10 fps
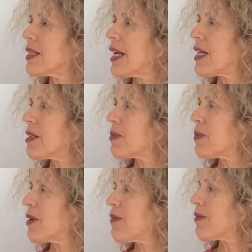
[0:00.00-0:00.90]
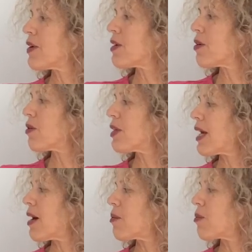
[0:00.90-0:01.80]
take it a bit further on the
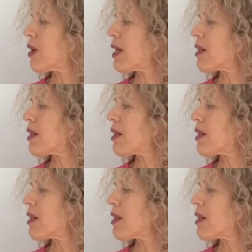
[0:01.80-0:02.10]
out breath.